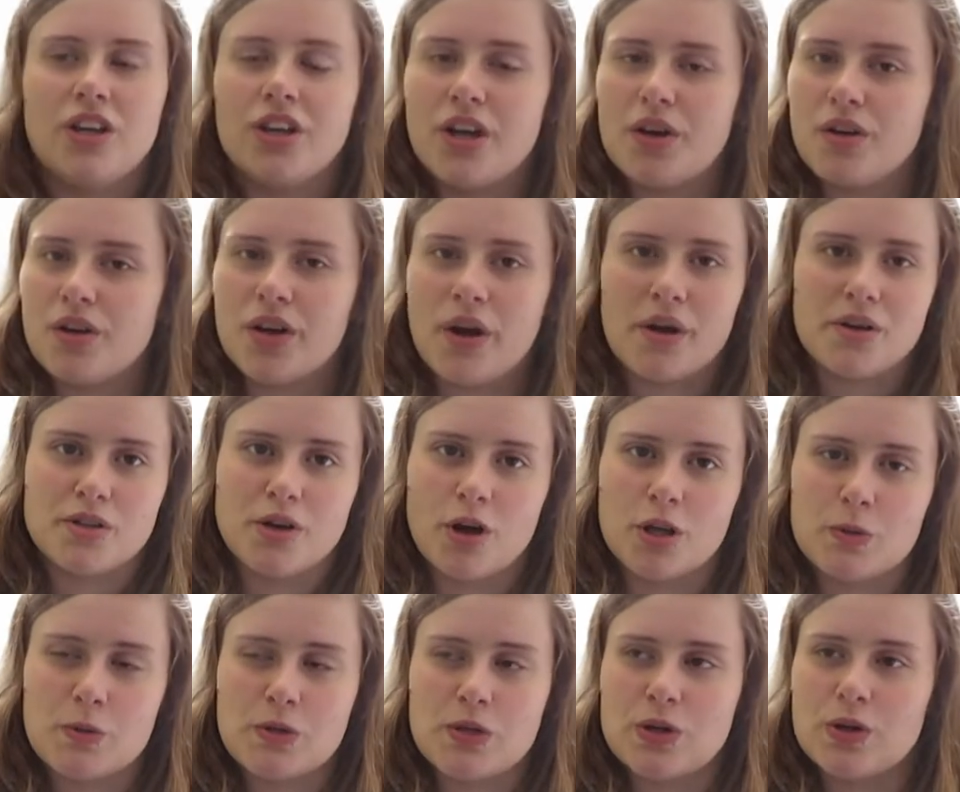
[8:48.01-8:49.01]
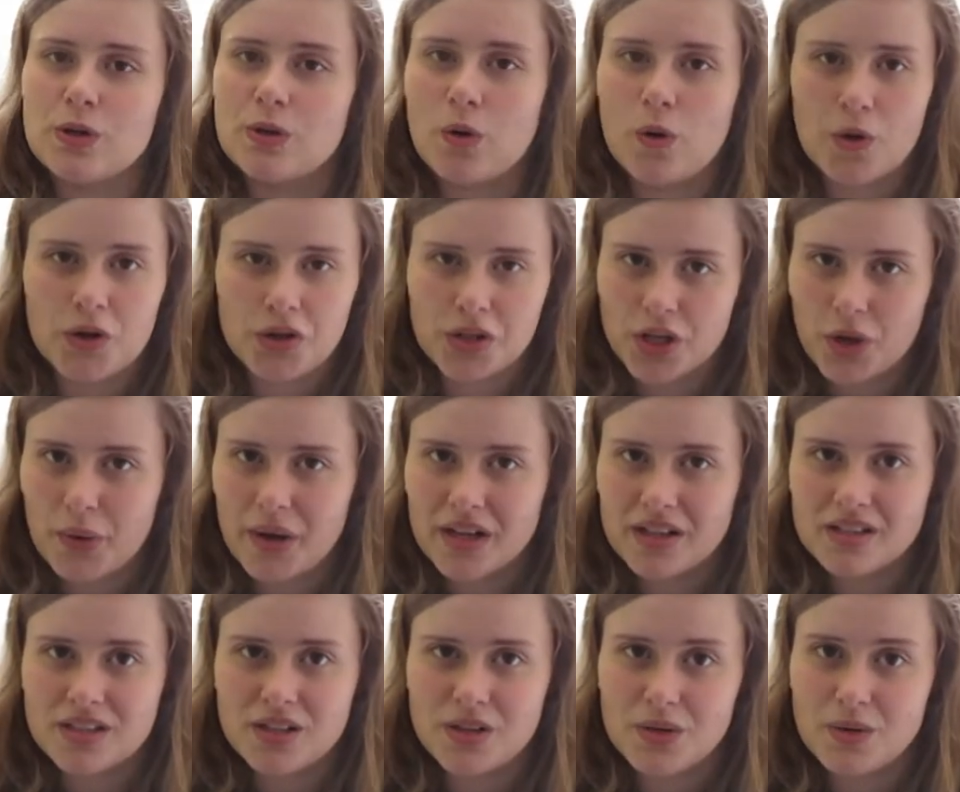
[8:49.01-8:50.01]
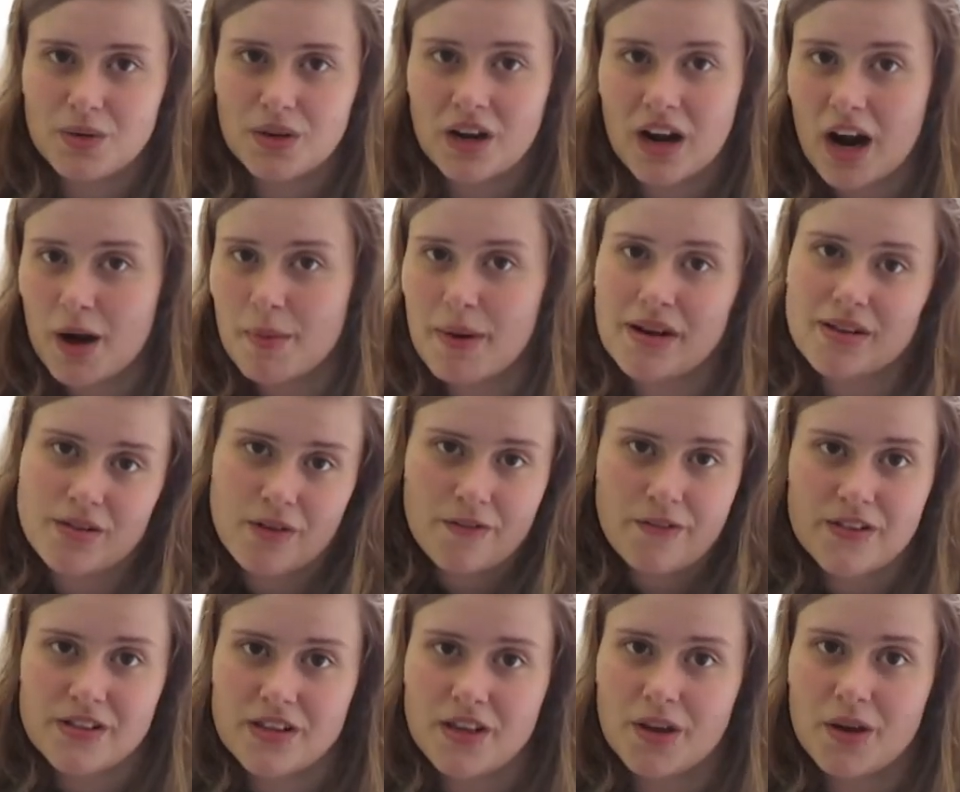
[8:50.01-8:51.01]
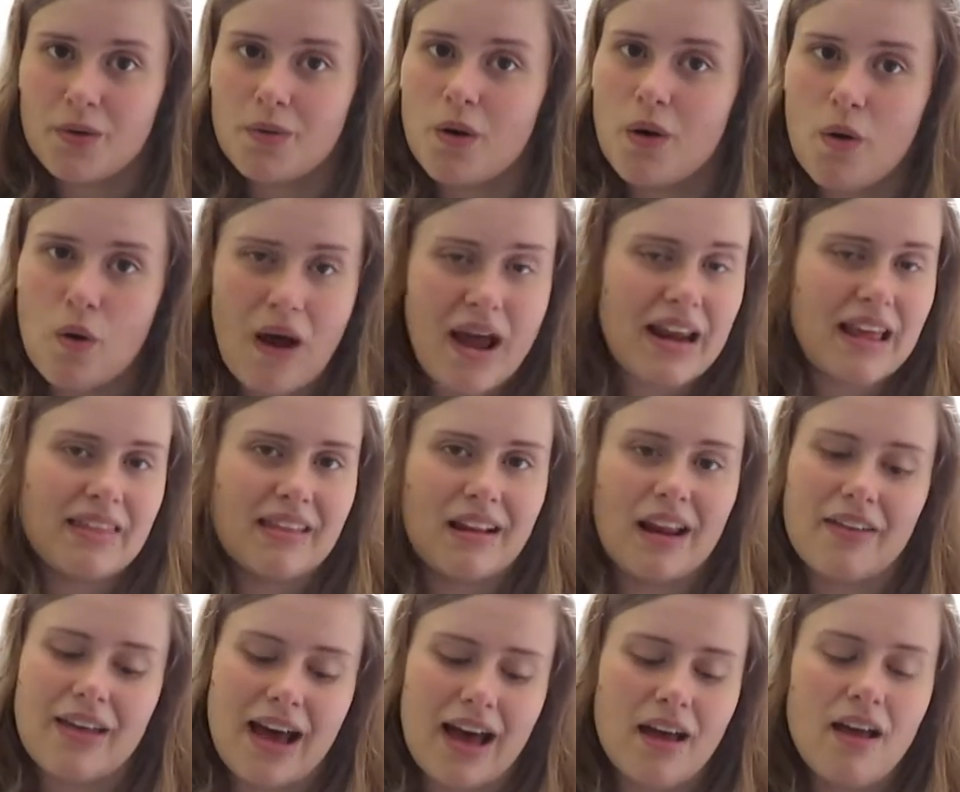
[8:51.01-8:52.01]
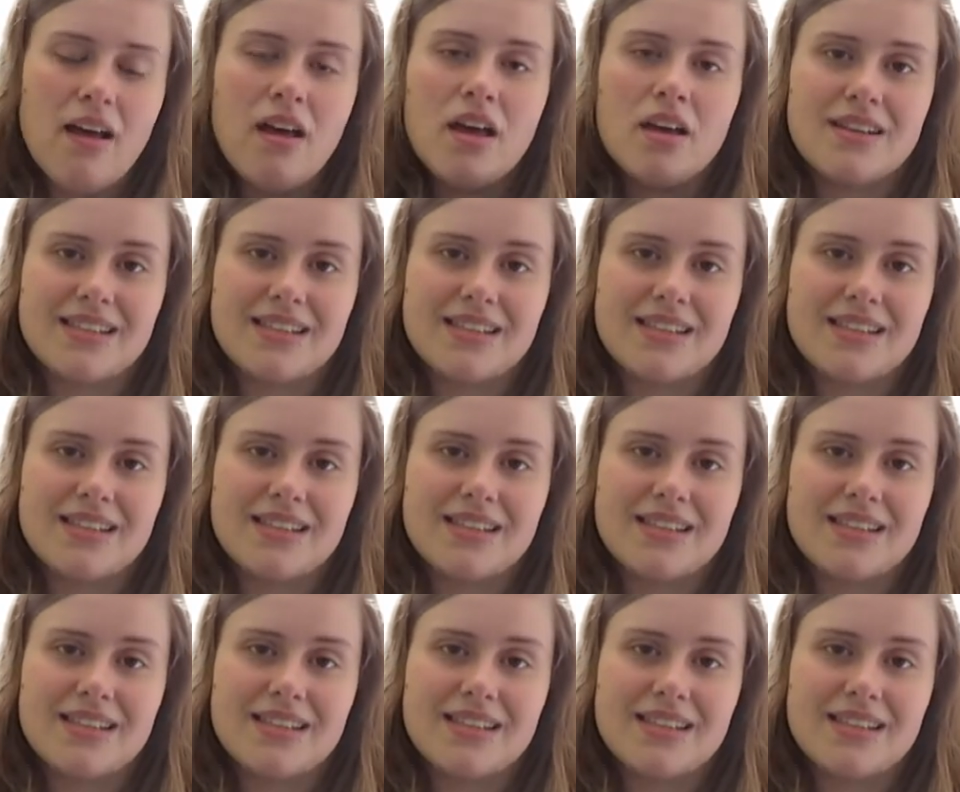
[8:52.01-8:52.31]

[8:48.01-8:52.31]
know, you're going to hospital or you're going to a chiropractor or physio or anything like that,